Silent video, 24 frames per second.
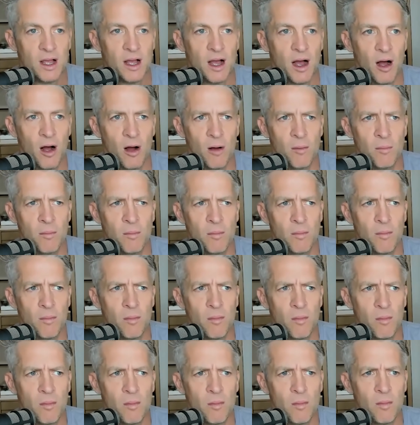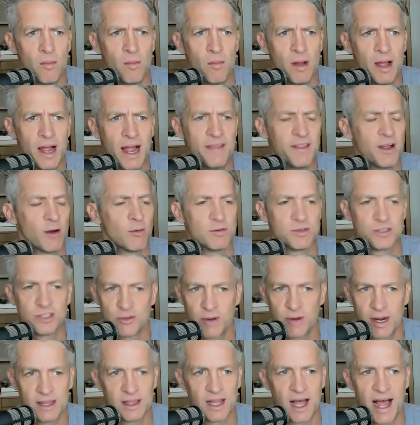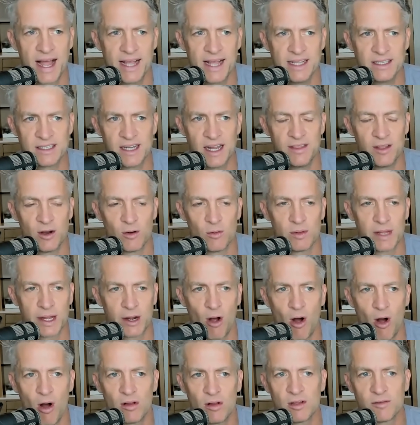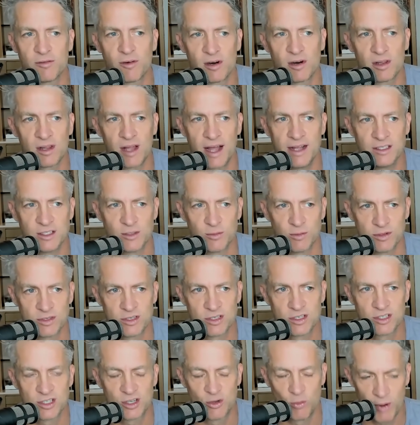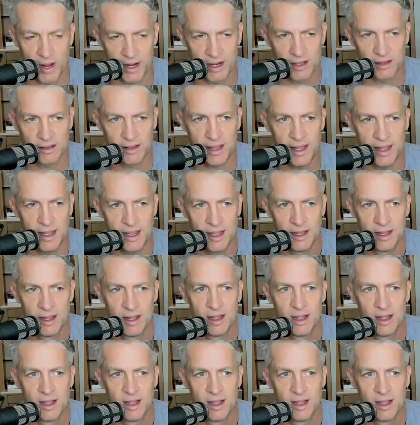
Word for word: Um, and there were straight lines. And there were straight lines, and there like all of our lines were squiggly,